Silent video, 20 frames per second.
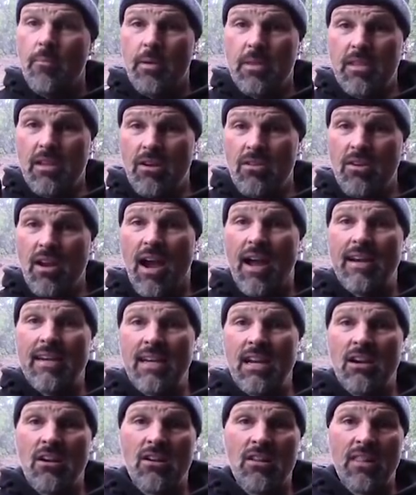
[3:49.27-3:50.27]
but they're not
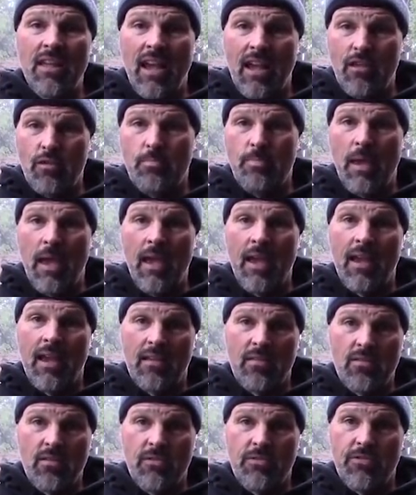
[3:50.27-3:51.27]
nearly as big
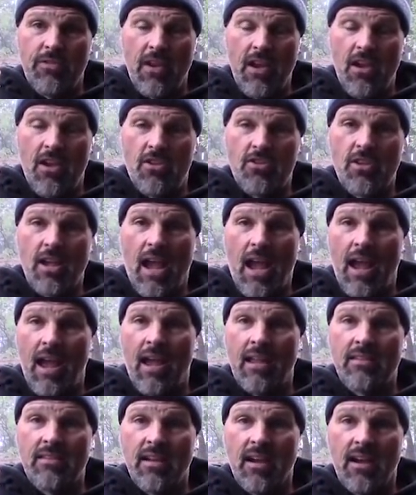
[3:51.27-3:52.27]
as the fish
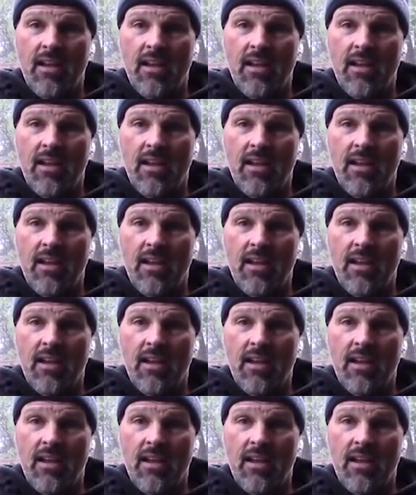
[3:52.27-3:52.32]
at